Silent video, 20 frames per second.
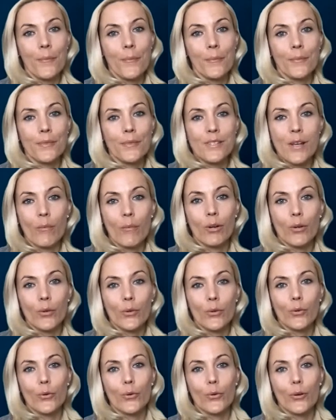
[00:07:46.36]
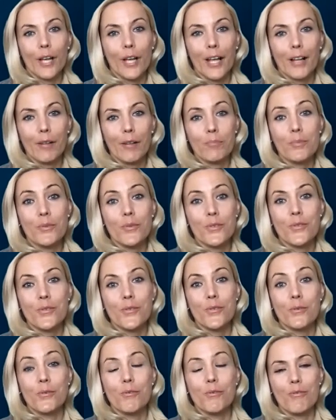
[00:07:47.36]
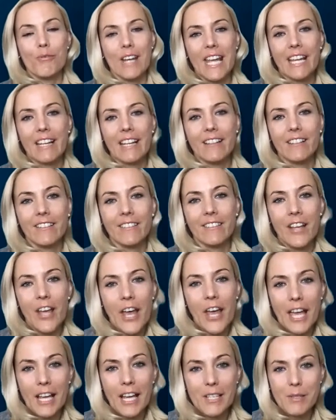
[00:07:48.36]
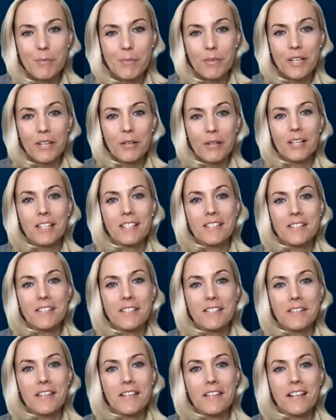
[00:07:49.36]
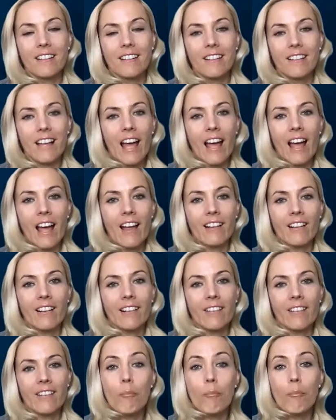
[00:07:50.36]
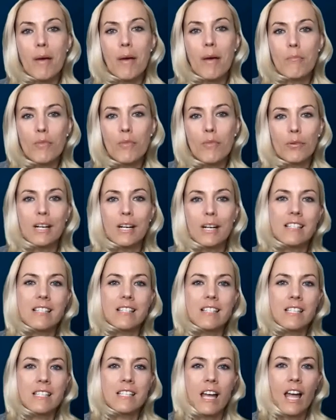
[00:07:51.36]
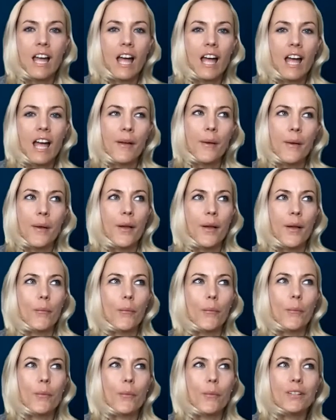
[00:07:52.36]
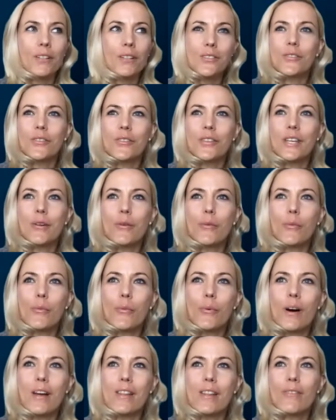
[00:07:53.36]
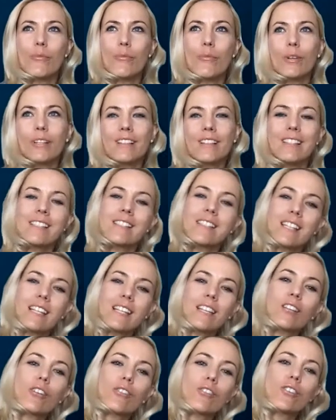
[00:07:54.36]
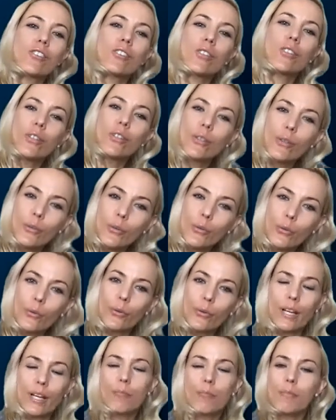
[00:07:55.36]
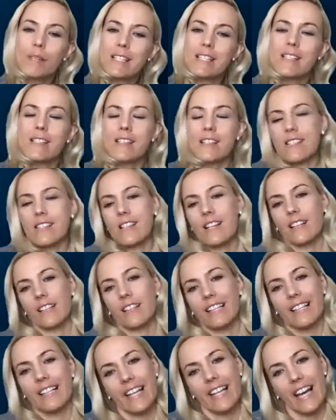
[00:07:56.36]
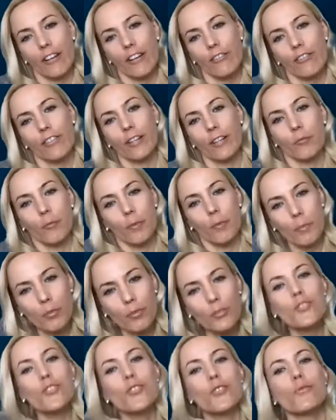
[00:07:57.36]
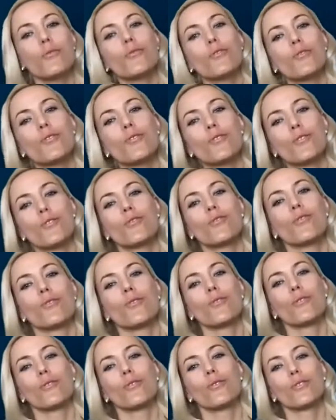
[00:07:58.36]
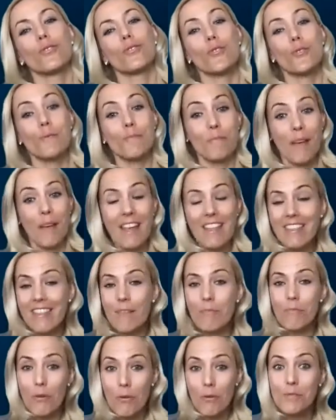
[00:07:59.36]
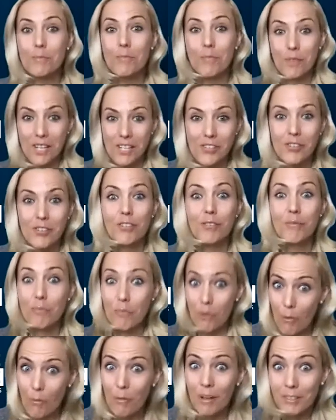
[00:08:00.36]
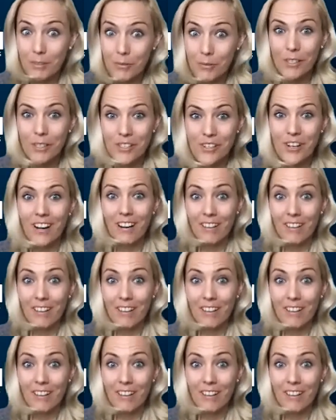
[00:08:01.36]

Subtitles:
someone who helps to create experiences and memories. What do you think? What distinguishes you in business and in life, that people choose to spend the most precious moments, which are